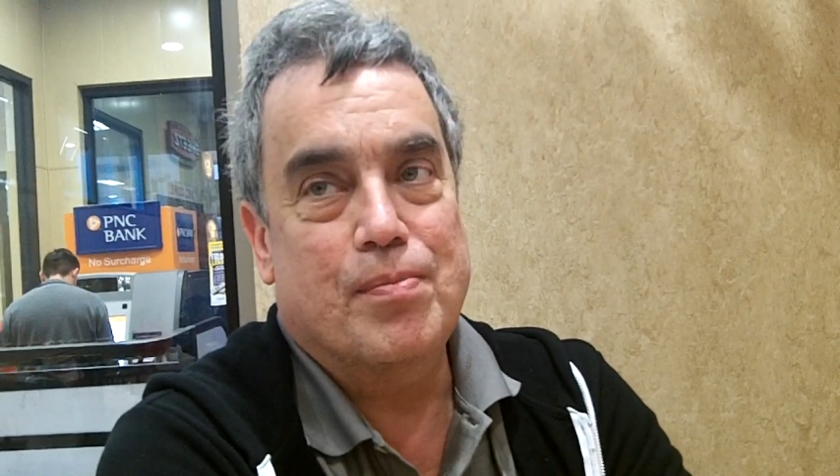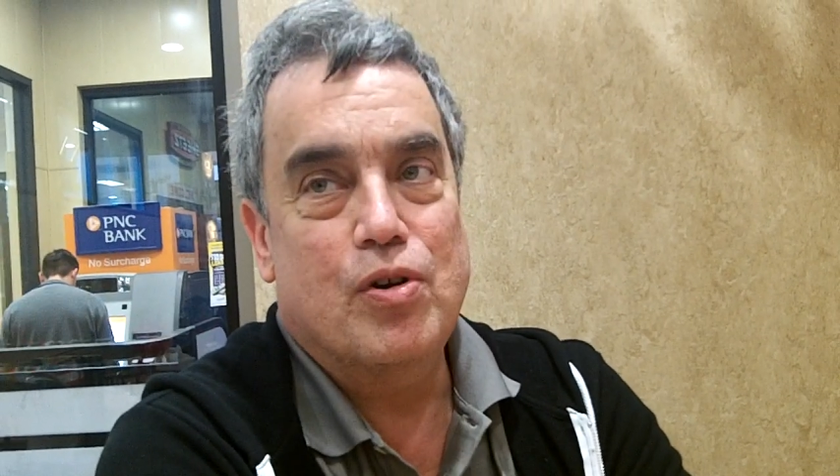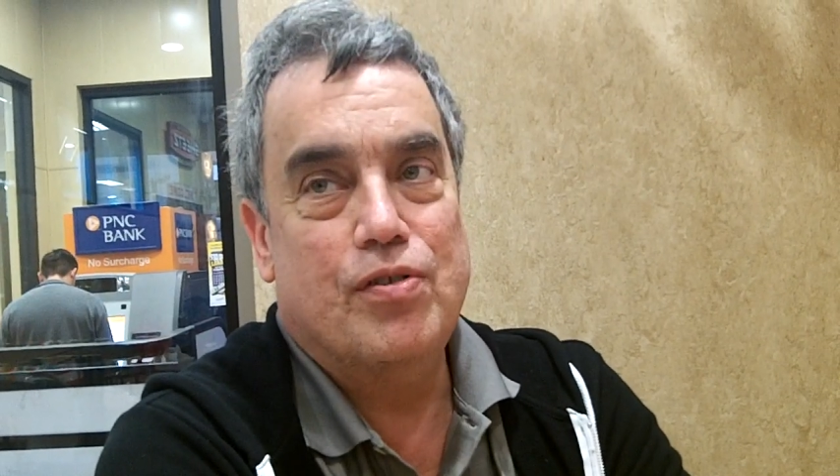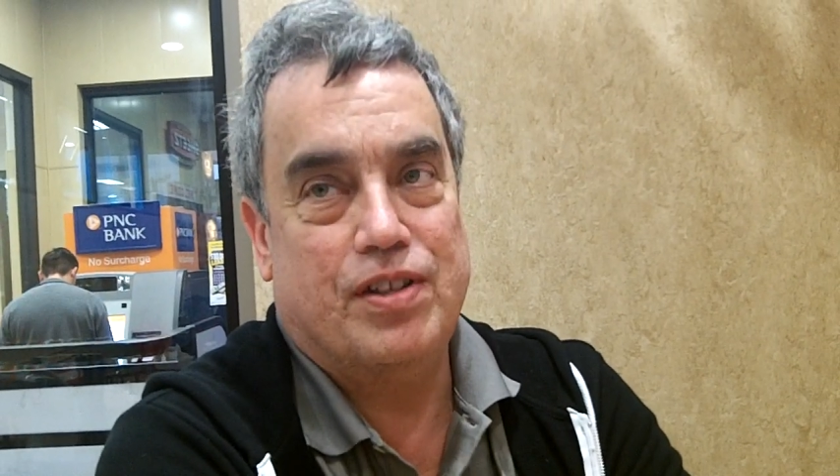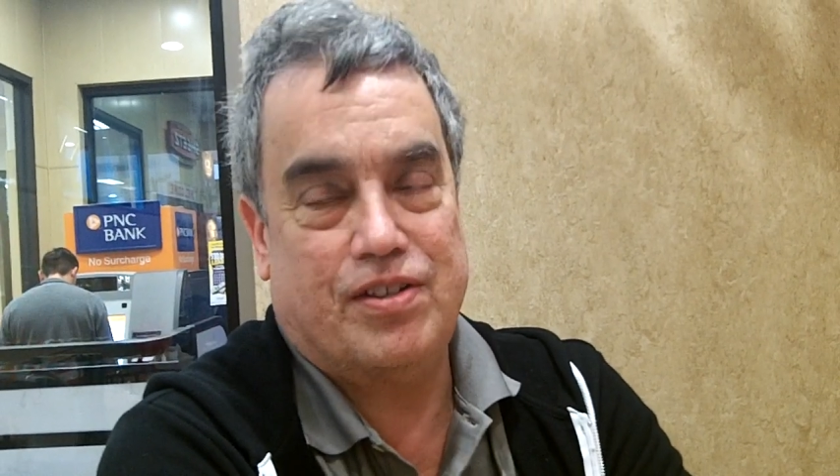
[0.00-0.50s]
the
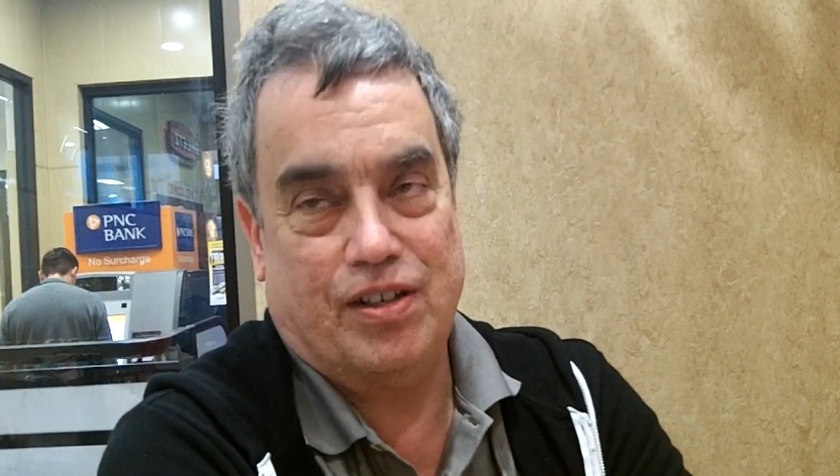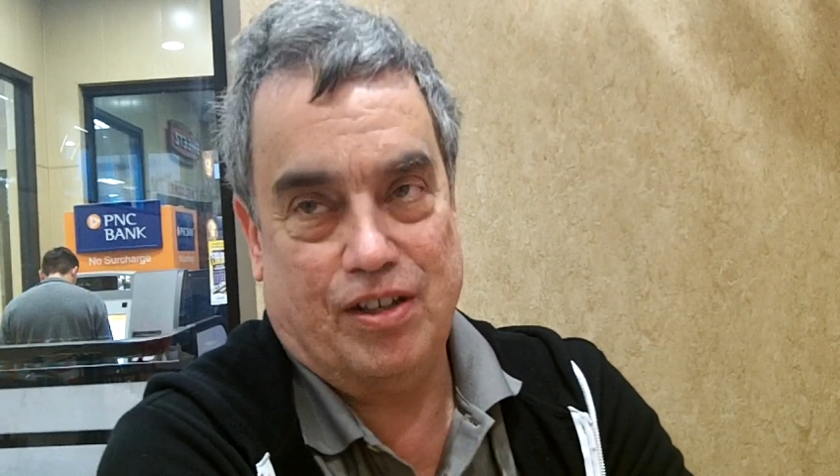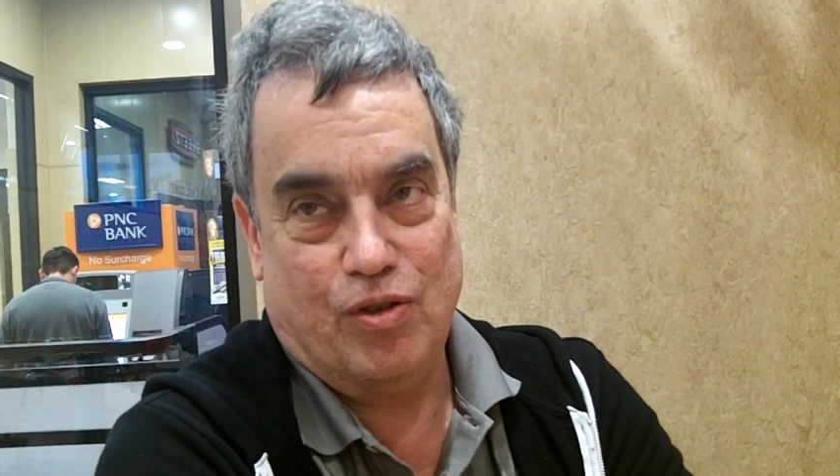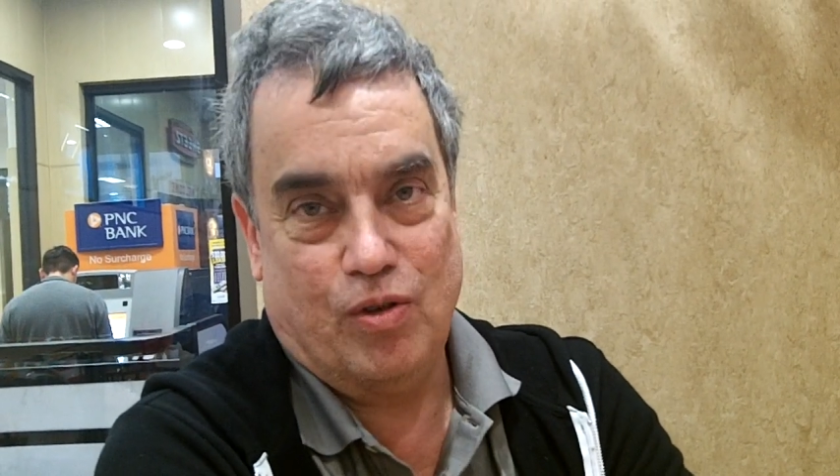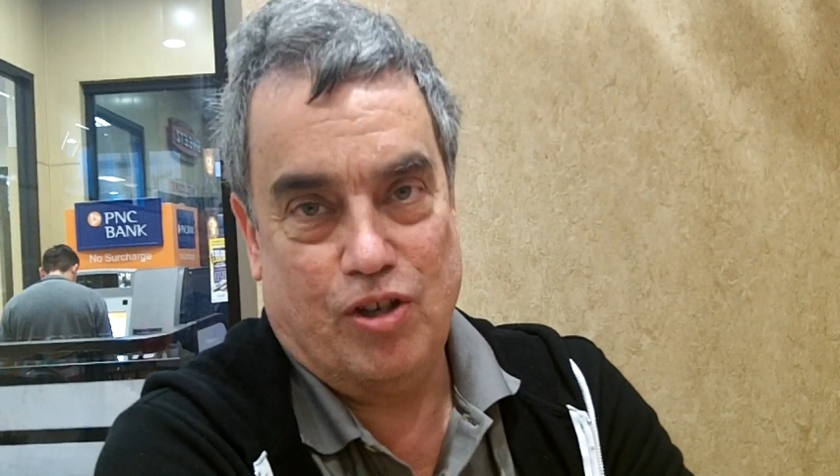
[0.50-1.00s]
move that
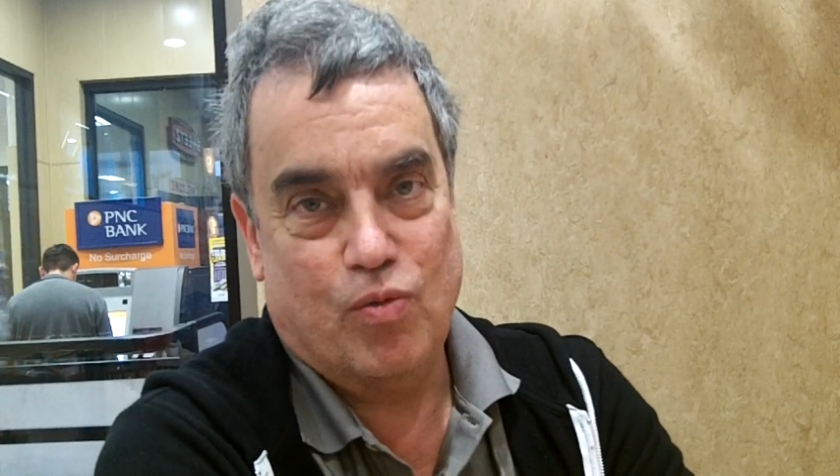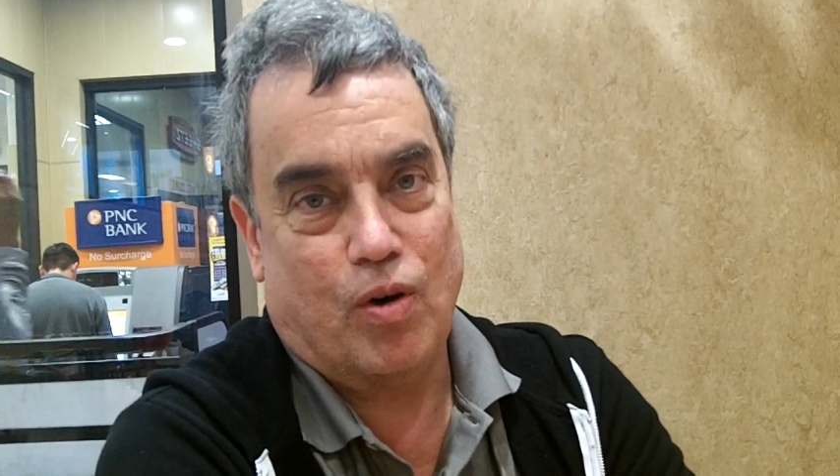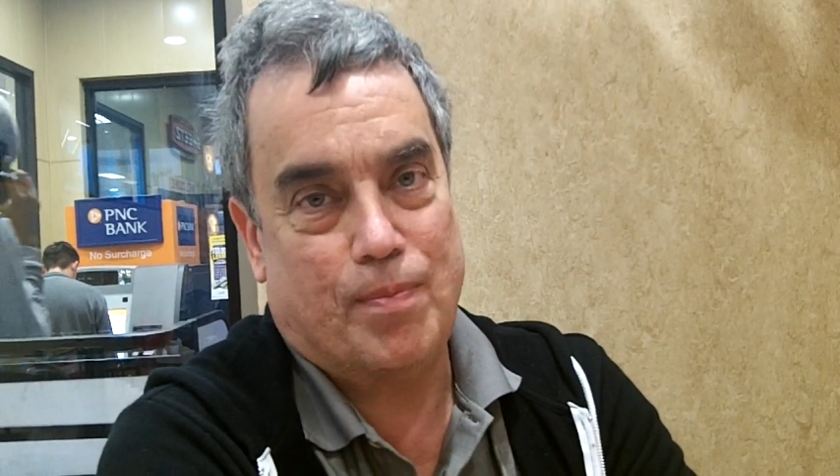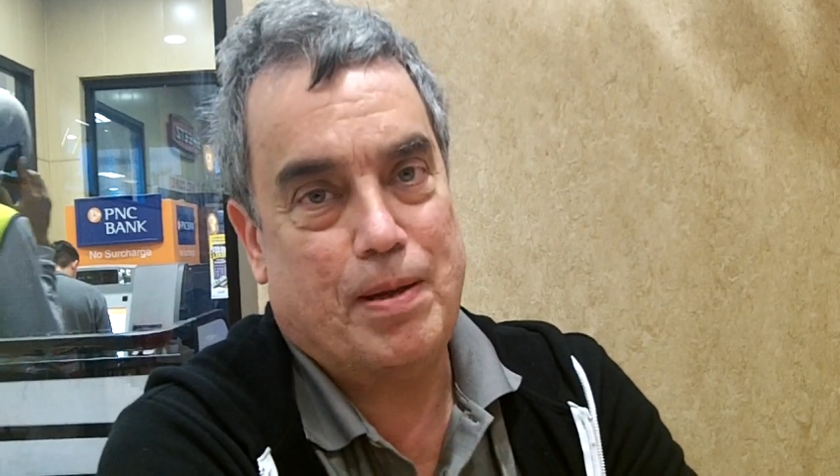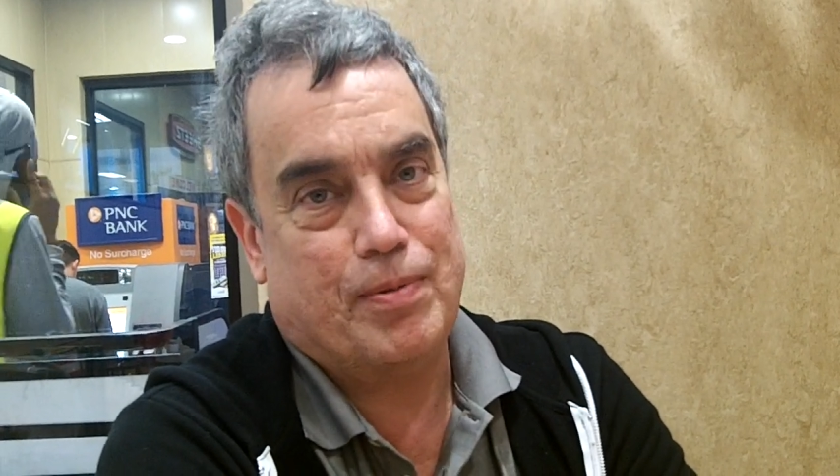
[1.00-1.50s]
you
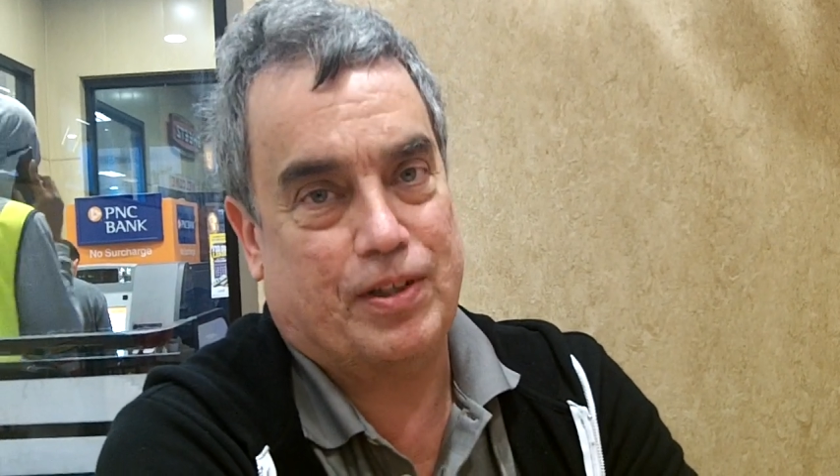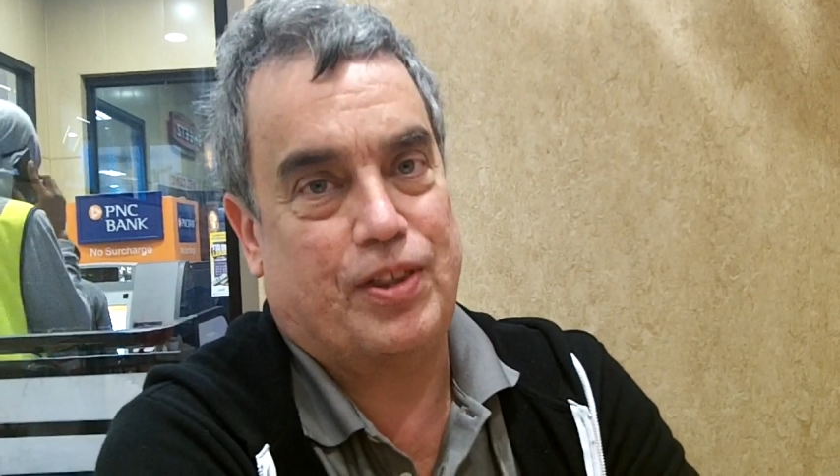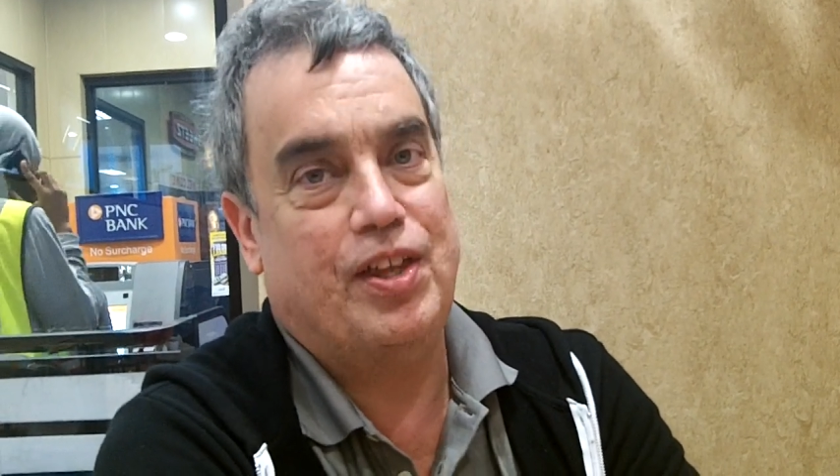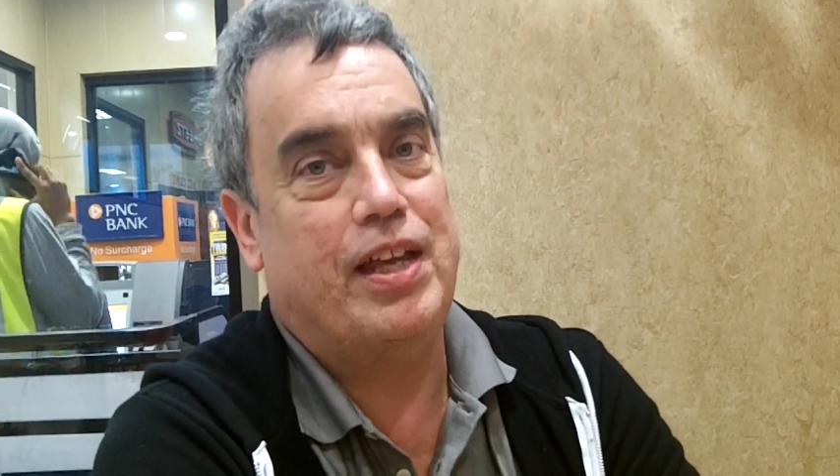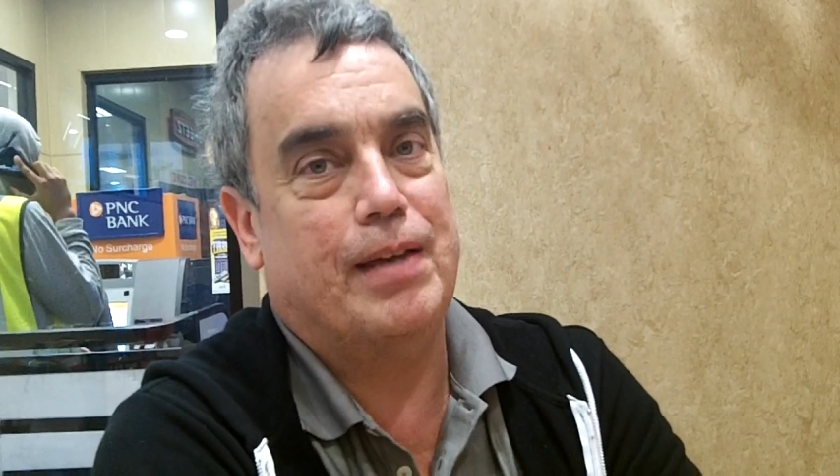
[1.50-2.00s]
want people to
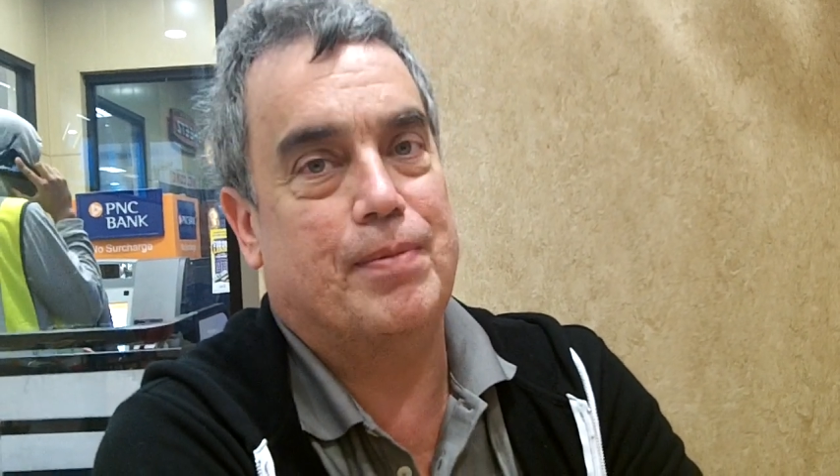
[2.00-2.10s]
think,